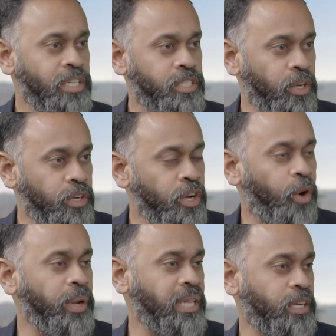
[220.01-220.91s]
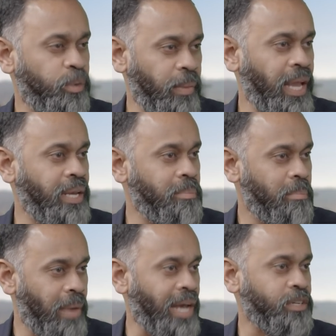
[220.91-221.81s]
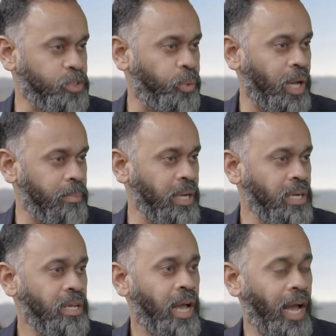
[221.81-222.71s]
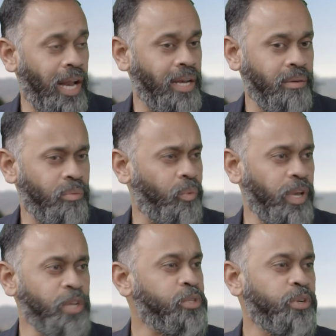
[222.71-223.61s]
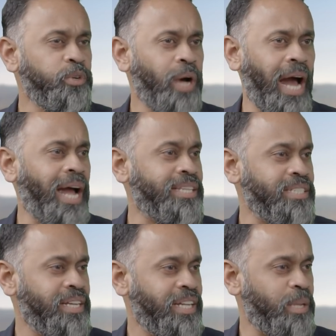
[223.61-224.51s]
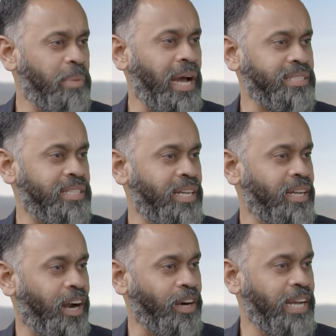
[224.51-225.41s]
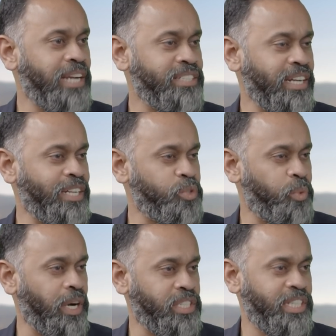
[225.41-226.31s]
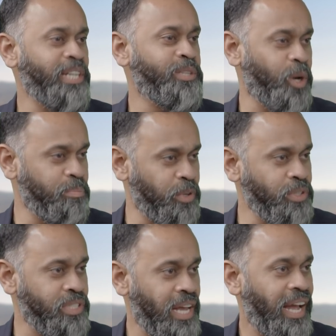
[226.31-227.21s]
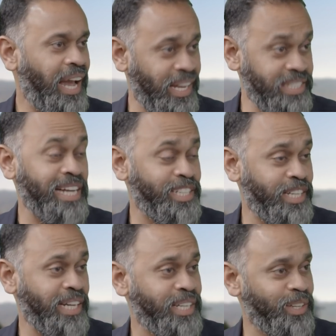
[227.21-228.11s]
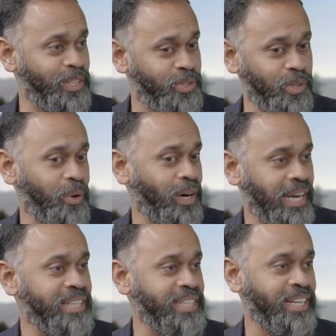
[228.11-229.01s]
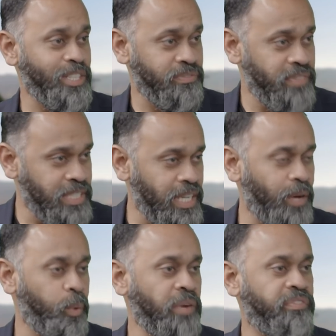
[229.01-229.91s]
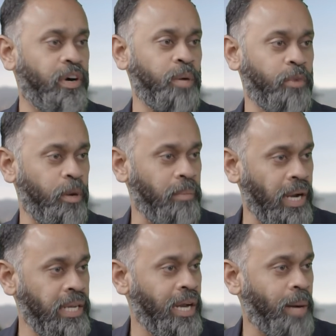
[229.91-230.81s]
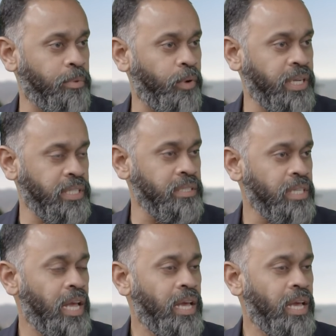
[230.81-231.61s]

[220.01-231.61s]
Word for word: So knowing that domain matters quite a bit, and we used to do ads in the past that our data scientists wear steel toe boots, and it's actually technically true. Our data scientists visit a wind farm or a mining operations.